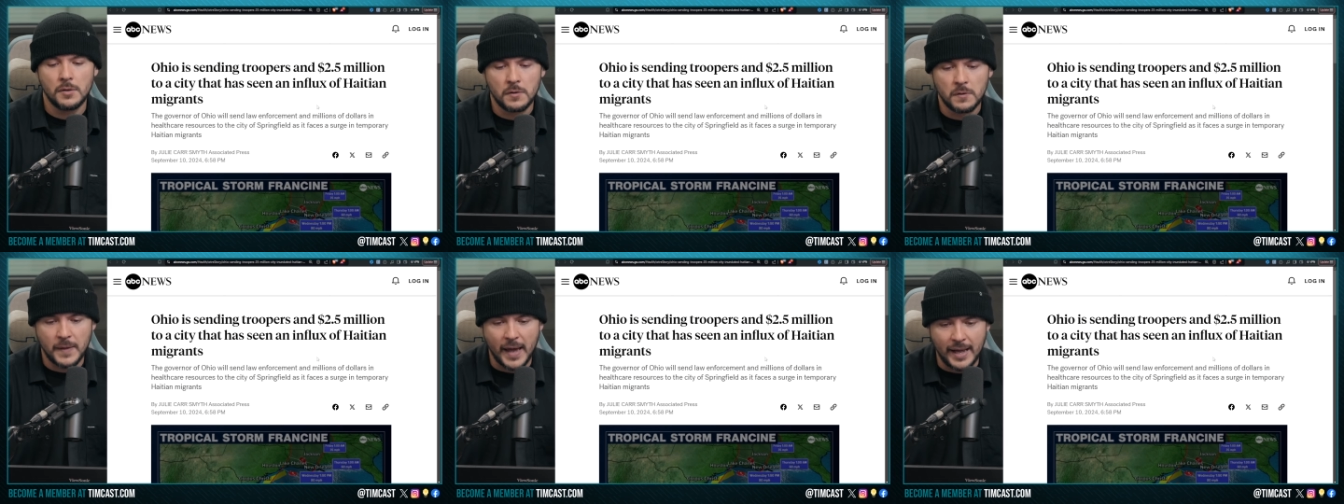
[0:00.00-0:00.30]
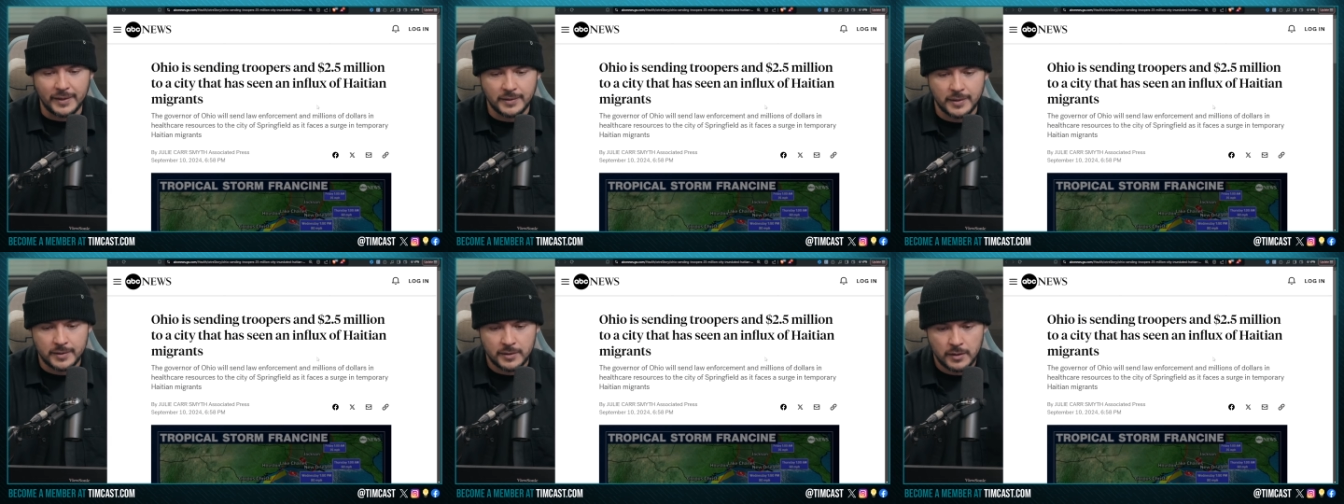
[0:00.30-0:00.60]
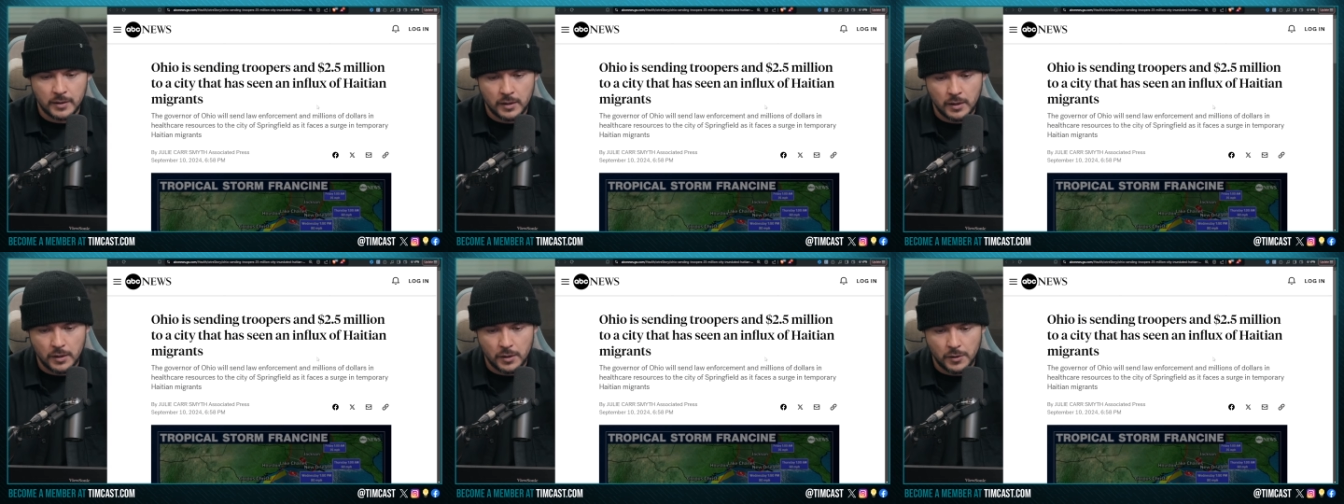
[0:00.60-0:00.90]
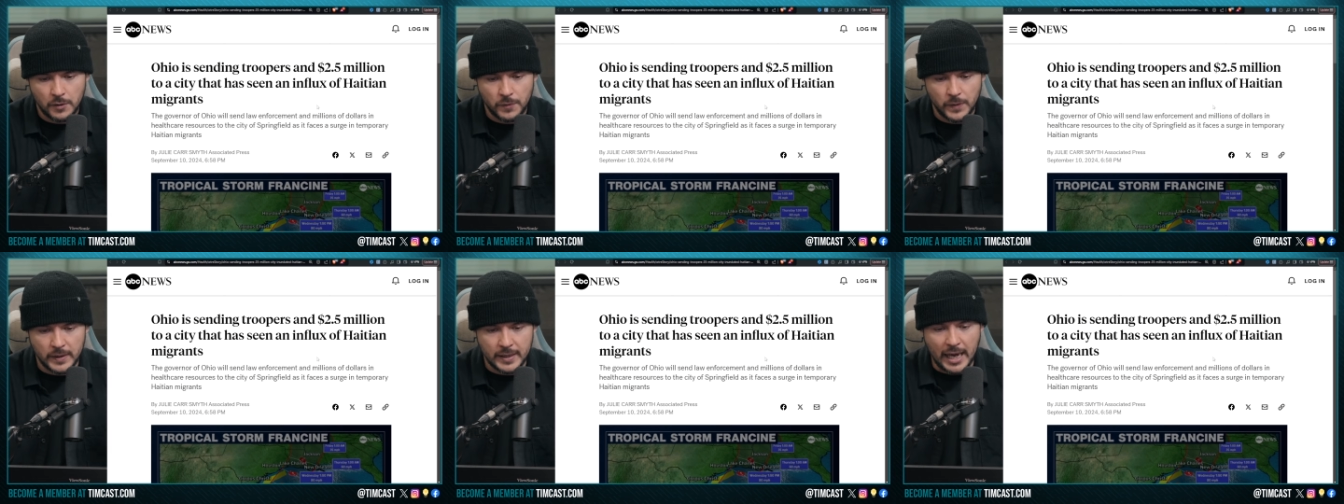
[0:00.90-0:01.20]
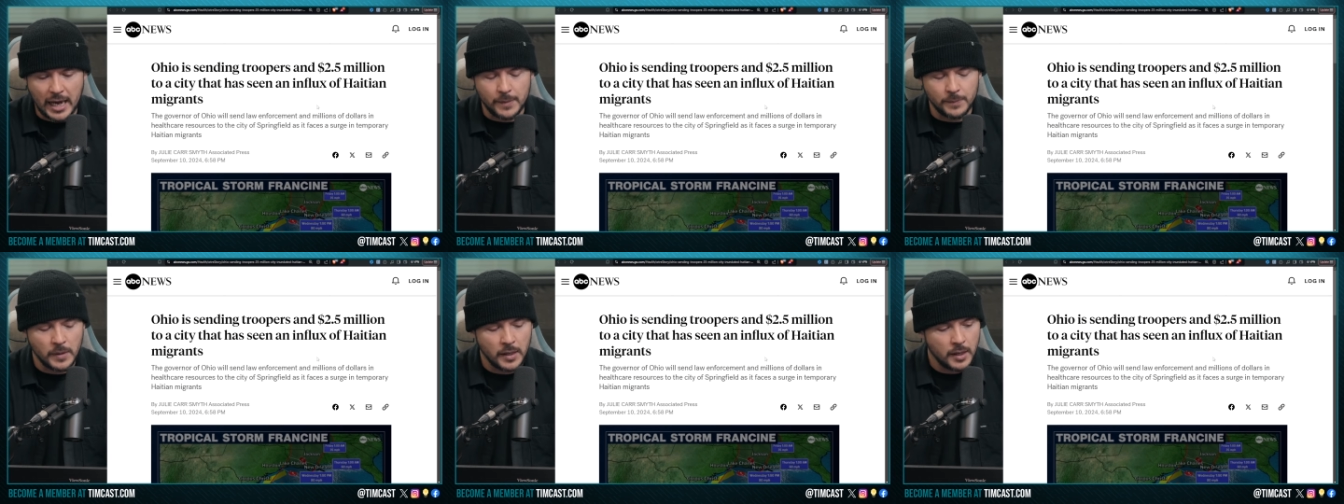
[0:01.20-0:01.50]
That's the
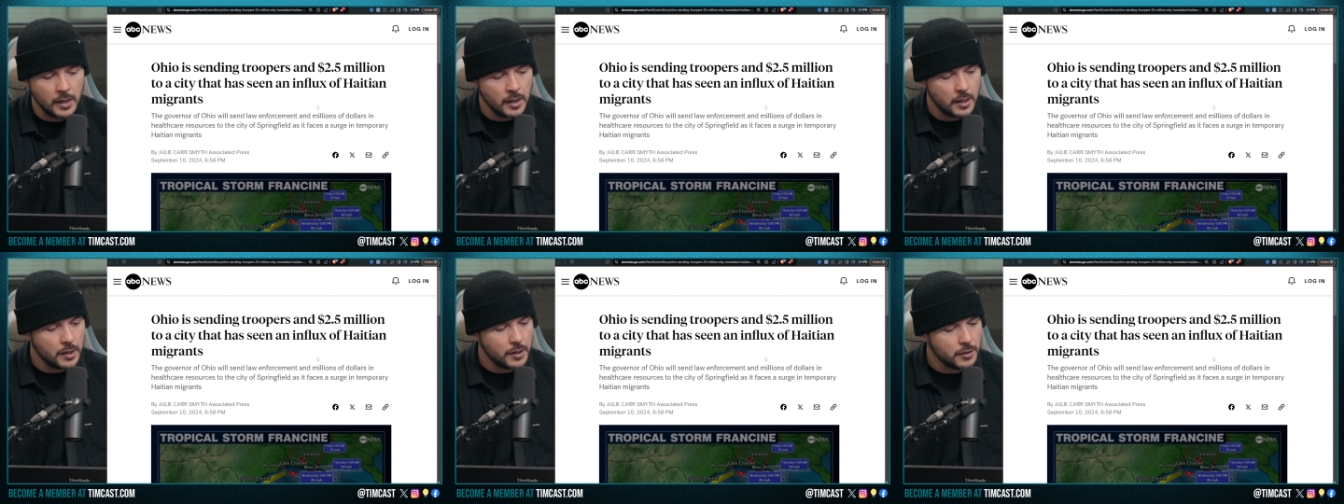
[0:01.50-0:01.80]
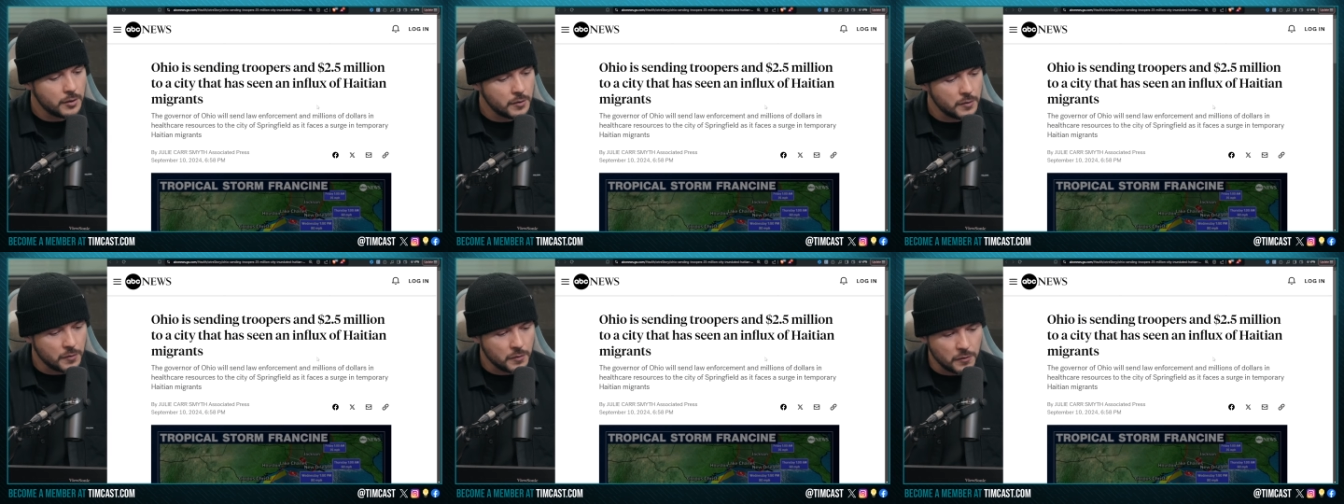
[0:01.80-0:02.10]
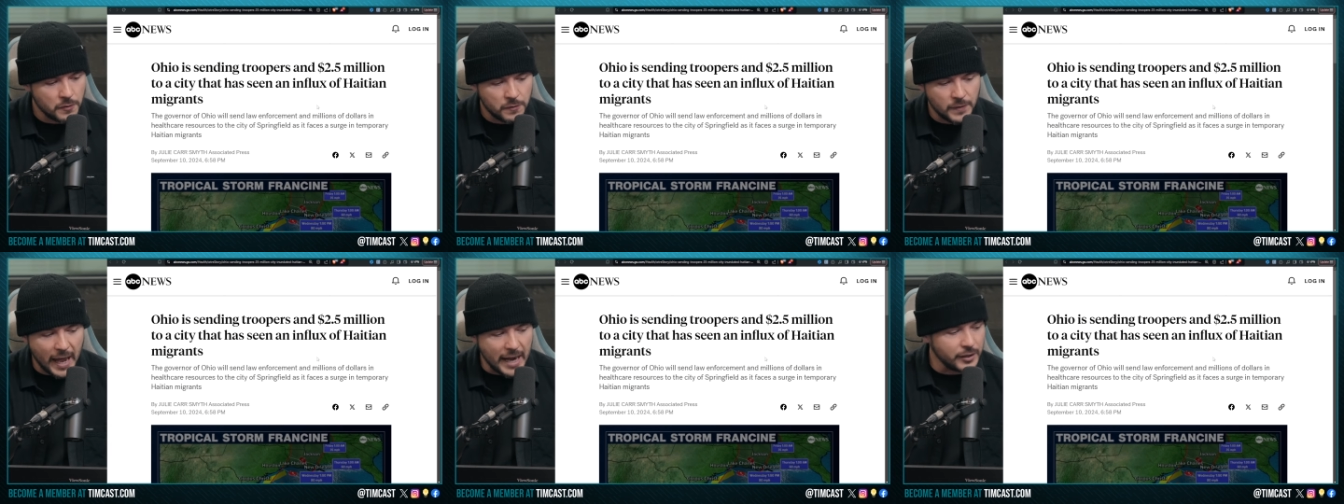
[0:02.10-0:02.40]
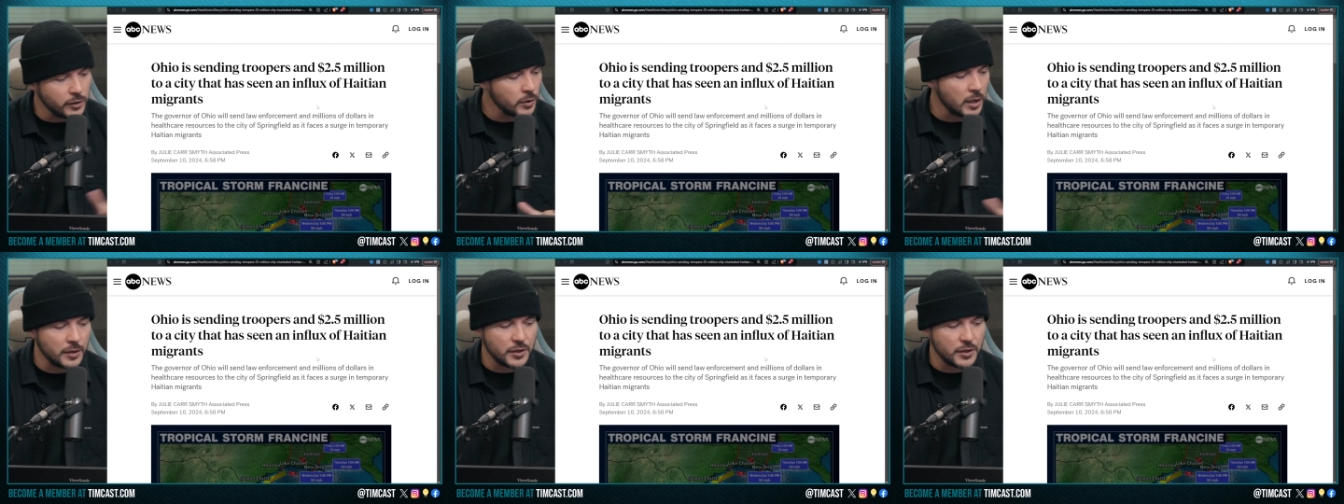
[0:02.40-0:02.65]
game. They don't